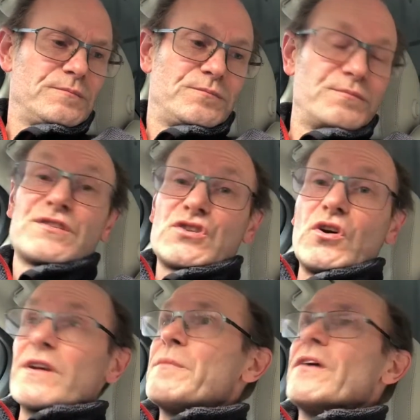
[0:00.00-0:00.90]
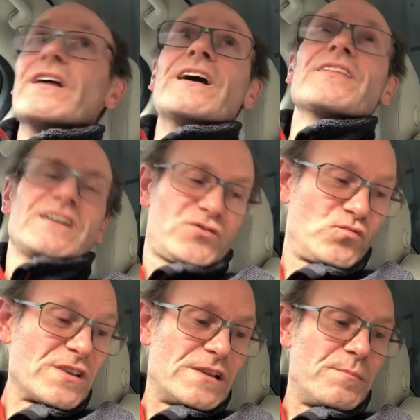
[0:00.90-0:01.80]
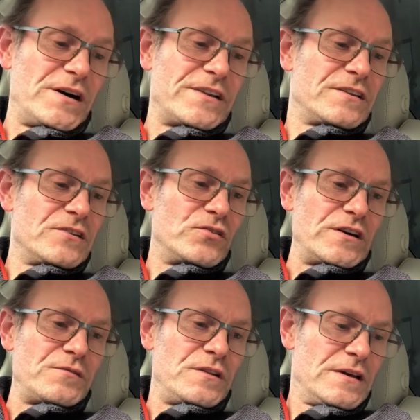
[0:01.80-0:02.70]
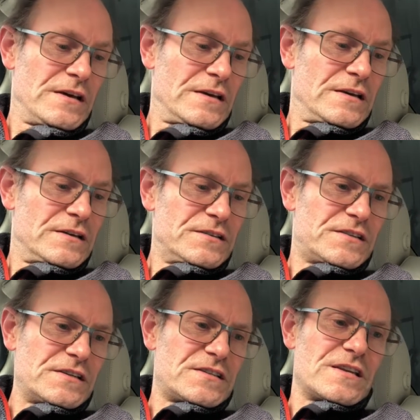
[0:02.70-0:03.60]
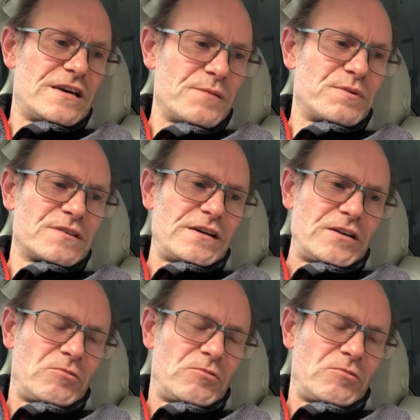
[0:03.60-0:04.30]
Sorry about that, that's really bad driving. 68%.